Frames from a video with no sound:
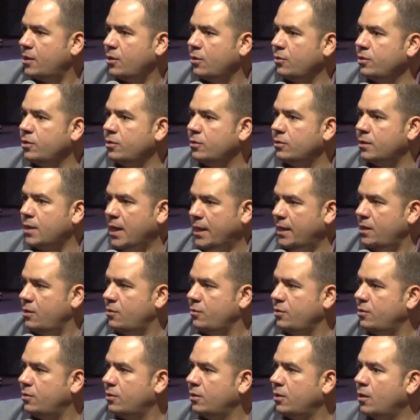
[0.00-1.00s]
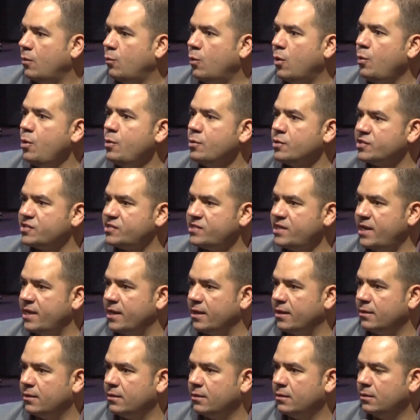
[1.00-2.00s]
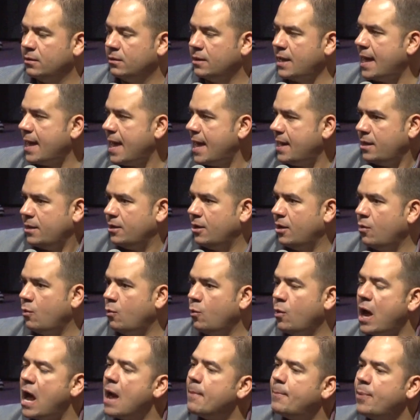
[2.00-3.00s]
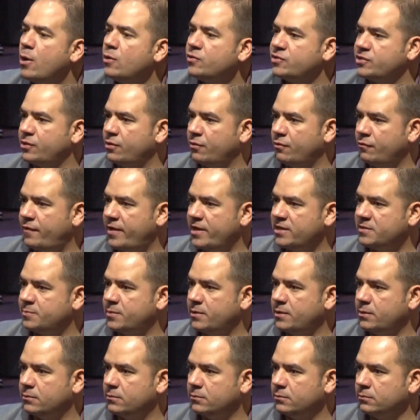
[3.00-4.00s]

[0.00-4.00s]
know you. I didn't know you. Well, we were sick. I, I didn't know. Well, I posted on Facebook.